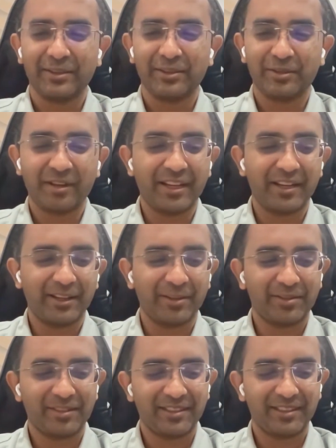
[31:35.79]
You should try
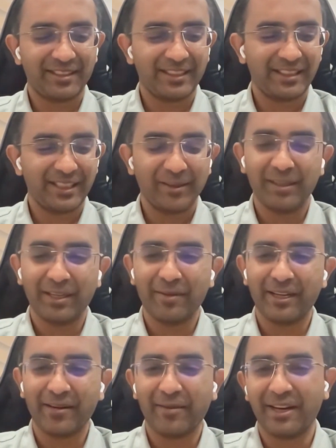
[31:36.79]
Rust. You'll
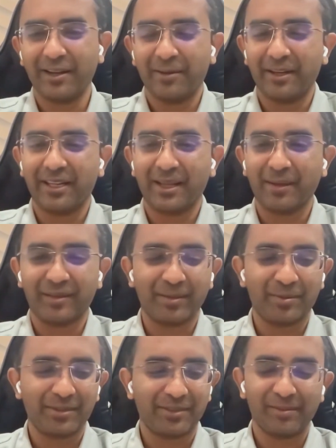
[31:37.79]
never ever have runtime
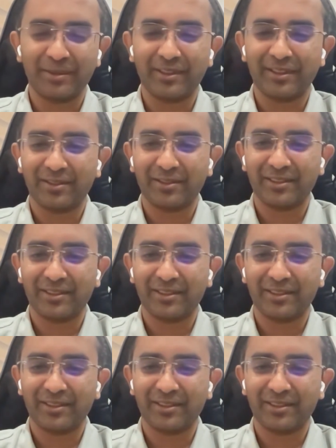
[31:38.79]
exceptions with Rust.